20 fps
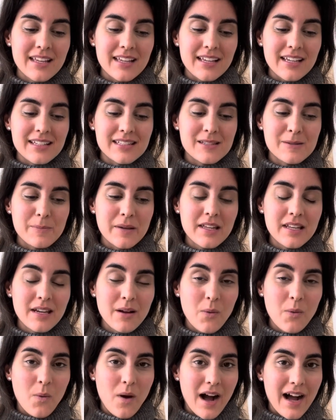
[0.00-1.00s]
It's been
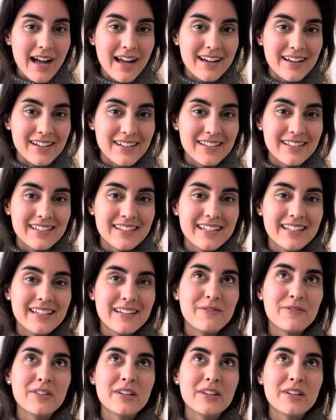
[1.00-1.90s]
a while. It